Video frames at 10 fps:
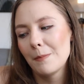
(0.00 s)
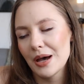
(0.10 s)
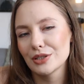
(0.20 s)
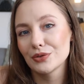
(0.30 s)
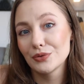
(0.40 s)

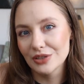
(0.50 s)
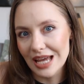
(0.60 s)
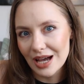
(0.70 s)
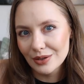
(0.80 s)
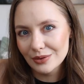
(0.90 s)
But for
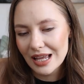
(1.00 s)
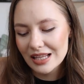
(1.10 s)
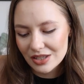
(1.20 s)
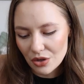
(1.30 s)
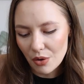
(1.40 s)
now,
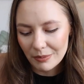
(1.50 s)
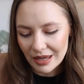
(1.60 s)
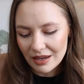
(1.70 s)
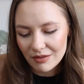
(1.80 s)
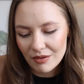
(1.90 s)
it's not
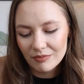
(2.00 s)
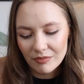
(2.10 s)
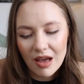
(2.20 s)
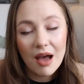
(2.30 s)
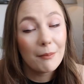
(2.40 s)
me,
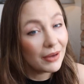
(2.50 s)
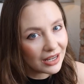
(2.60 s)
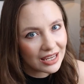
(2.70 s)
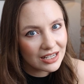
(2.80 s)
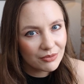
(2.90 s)
but
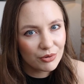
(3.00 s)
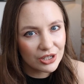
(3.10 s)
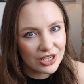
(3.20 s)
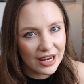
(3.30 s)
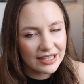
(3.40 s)
I can
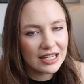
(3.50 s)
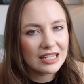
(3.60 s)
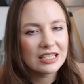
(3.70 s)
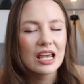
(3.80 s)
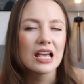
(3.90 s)
appreciate
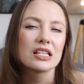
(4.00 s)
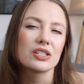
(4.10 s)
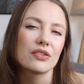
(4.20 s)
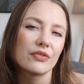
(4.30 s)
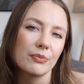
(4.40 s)
it.
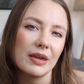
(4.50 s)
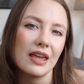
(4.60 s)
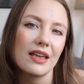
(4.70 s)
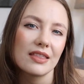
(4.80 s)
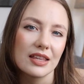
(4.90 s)
So for
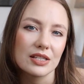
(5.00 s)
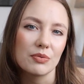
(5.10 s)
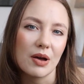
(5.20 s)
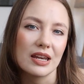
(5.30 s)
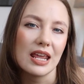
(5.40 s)
me,
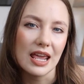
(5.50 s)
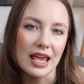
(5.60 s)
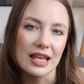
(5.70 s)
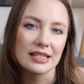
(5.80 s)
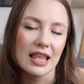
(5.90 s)
this one
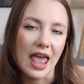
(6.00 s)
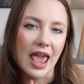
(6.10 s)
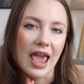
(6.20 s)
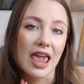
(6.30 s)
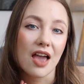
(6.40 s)
is
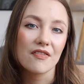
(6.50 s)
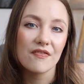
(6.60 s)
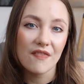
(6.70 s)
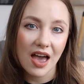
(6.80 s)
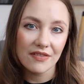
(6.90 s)
a
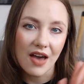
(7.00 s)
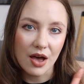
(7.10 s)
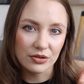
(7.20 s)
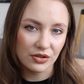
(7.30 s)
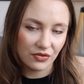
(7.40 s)
5
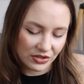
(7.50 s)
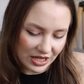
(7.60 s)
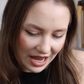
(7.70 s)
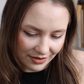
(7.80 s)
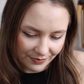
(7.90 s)
out of
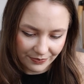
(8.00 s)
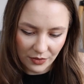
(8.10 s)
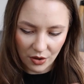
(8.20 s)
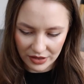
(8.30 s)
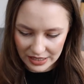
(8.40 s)
10
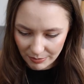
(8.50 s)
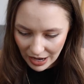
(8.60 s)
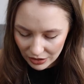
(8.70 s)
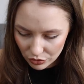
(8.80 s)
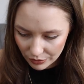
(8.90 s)
on the
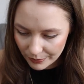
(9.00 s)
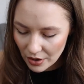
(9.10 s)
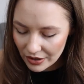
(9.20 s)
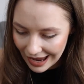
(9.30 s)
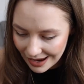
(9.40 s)
spectrum.
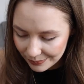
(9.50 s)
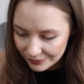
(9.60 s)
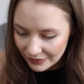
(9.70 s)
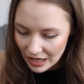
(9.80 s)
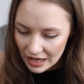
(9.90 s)
Okay,
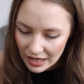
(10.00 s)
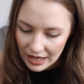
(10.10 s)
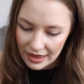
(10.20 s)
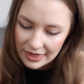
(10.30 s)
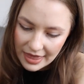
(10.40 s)

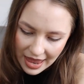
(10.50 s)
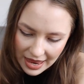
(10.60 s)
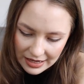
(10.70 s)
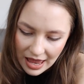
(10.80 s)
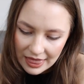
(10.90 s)

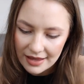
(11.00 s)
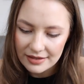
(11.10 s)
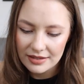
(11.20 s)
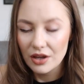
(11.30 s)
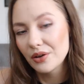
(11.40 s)
then
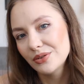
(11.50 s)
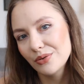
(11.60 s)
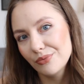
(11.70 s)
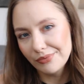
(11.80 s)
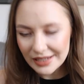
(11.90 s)
let's go
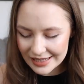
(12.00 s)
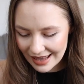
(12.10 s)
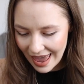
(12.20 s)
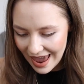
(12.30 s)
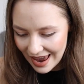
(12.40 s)
to
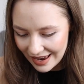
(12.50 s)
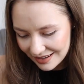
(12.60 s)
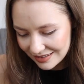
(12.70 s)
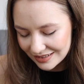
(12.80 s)
Risque.